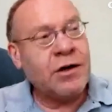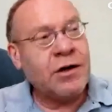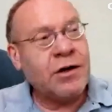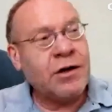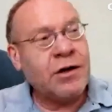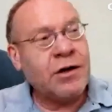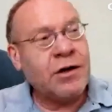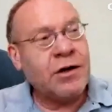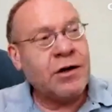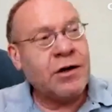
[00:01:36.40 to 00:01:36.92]
on
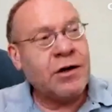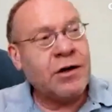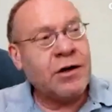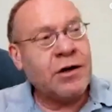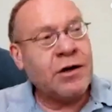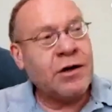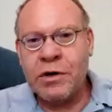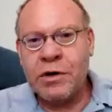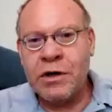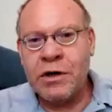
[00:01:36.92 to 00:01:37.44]
one
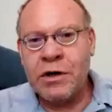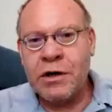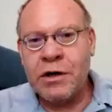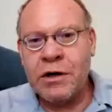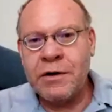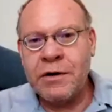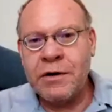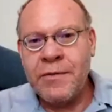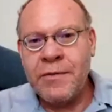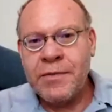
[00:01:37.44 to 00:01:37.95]
hand, we
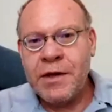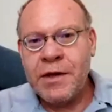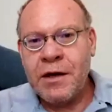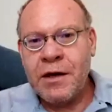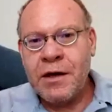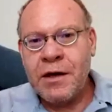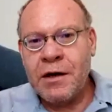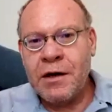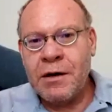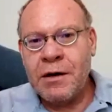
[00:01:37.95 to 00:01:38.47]
look
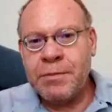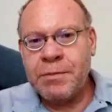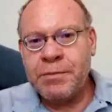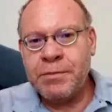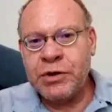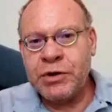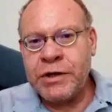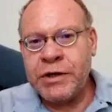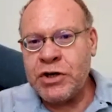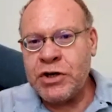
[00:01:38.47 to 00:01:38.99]
for
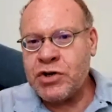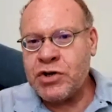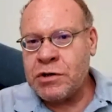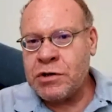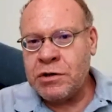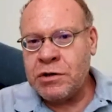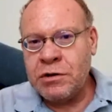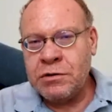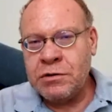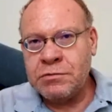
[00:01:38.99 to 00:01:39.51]

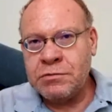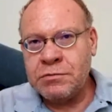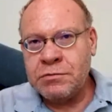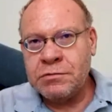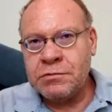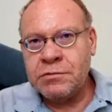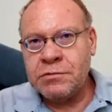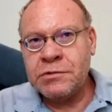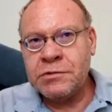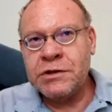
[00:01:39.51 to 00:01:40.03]

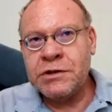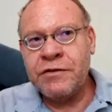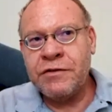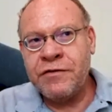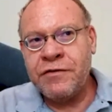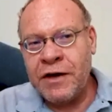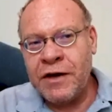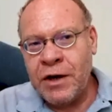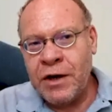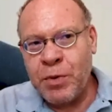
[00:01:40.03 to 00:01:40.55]
potential
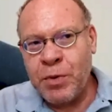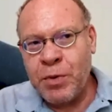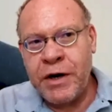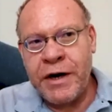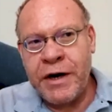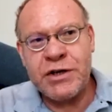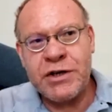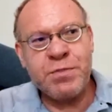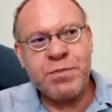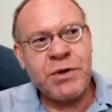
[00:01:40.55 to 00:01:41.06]

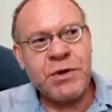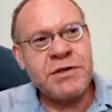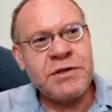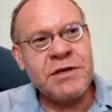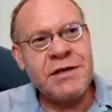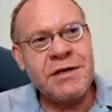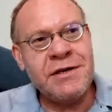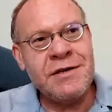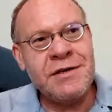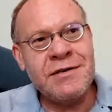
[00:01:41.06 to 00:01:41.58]
developer
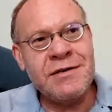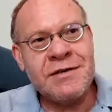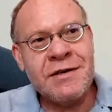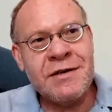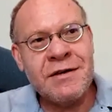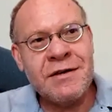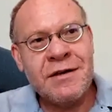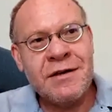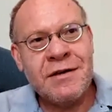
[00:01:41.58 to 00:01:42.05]
expertise,